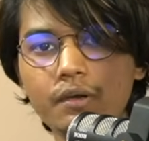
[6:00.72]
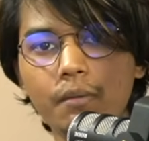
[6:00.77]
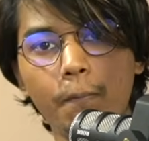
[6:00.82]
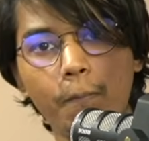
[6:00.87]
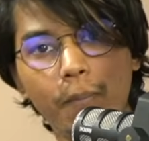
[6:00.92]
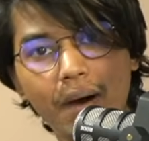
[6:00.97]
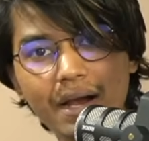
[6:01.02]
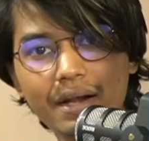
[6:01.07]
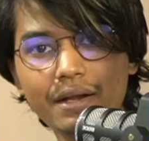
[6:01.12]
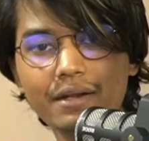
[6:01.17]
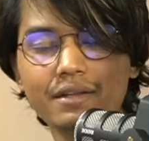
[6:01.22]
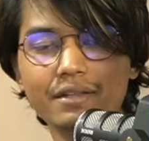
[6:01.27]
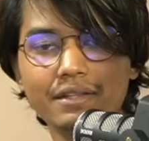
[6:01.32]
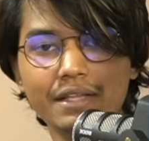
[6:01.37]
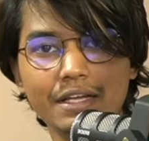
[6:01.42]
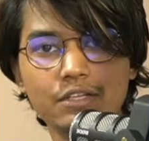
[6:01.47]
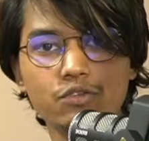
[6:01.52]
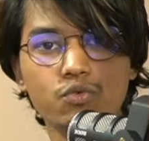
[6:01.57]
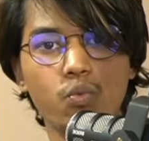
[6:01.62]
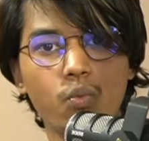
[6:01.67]
But
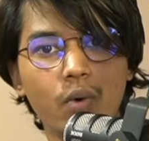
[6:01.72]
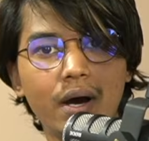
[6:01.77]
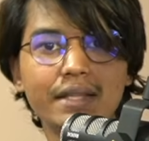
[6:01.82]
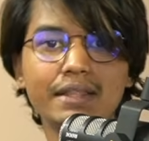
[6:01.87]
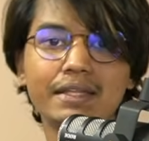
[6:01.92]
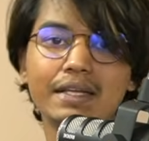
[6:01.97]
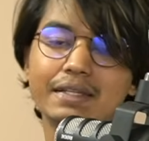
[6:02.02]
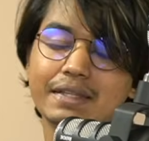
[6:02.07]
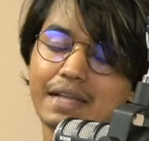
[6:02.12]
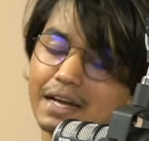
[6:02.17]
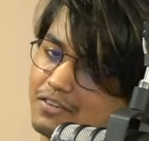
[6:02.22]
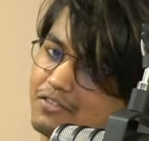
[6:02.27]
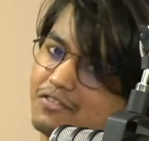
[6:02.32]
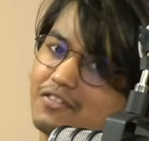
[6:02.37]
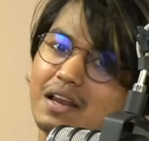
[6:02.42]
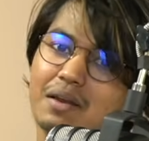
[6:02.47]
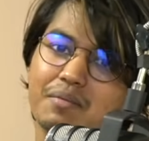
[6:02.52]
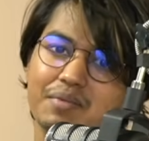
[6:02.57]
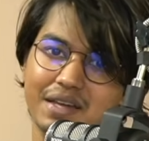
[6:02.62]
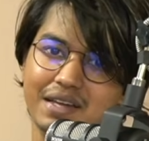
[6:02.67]
there's one thing that
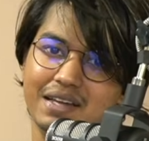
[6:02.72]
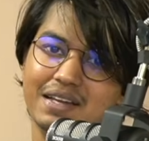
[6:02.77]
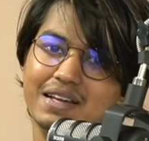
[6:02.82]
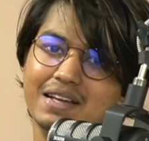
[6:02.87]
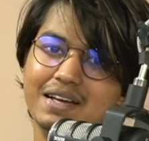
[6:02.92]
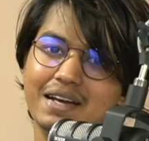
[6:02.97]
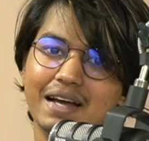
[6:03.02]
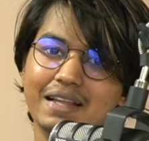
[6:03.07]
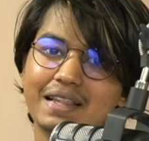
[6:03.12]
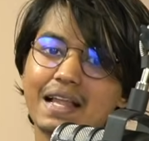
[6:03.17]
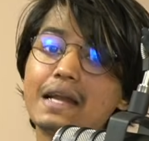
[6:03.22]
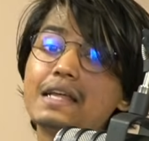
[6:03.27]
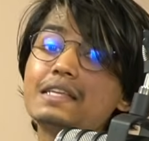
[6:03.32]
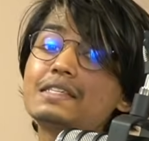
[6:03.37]
will be, and that